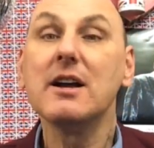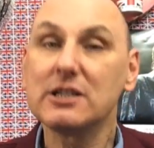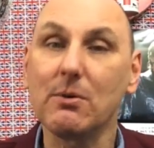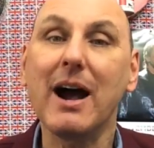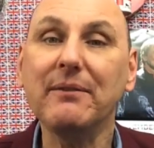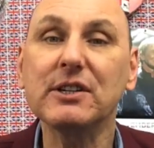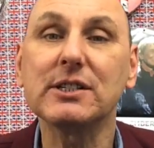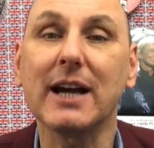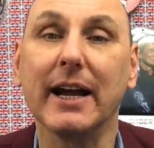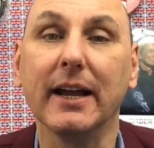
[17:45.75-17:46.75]
So I have to
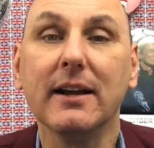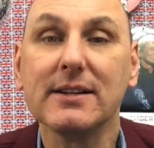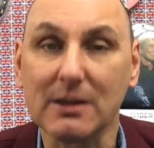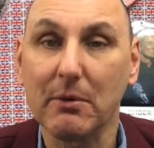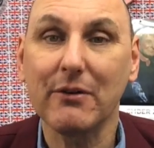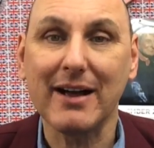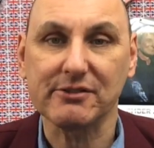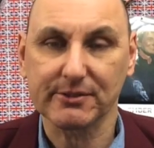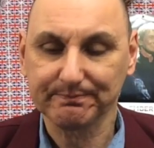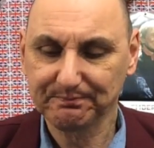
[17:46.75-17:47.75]
stay somewhere else.